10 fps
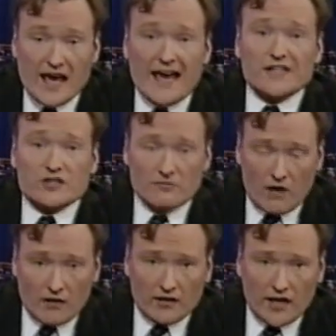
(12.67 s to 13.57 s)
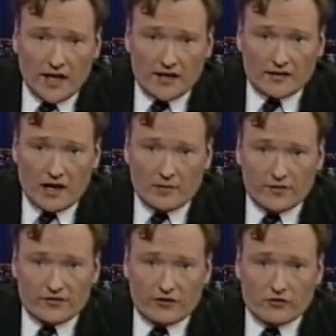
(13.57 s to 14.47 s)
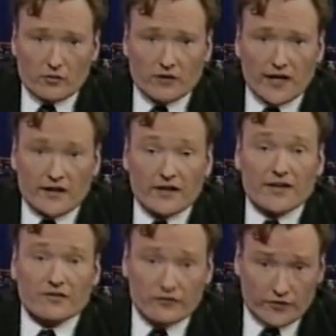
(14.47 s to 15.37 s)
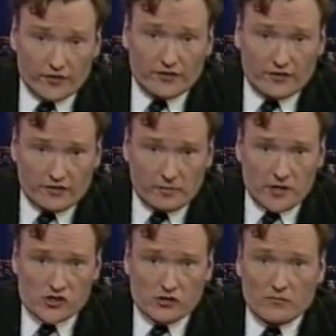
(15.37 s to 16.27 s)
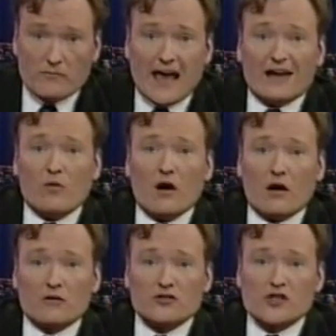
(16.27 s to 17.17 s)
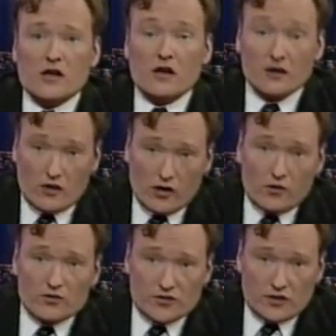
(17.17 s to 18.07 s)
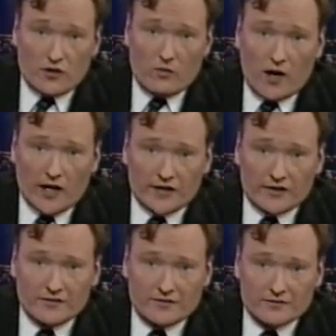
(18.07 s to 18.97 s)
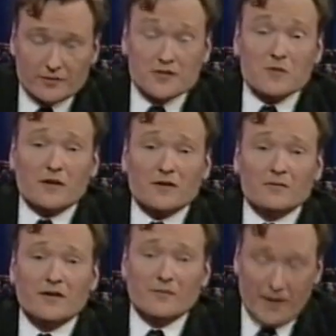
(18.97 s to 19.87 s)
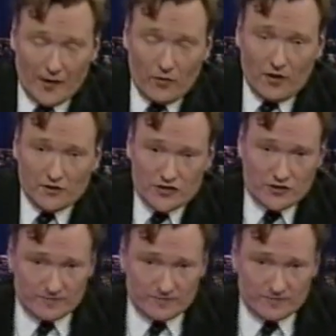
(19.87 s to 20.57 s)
And tomorrow night, Comedy Central will air his first special, Matt Walsh Goes to Hawaii. Please welcome Matt Walsh.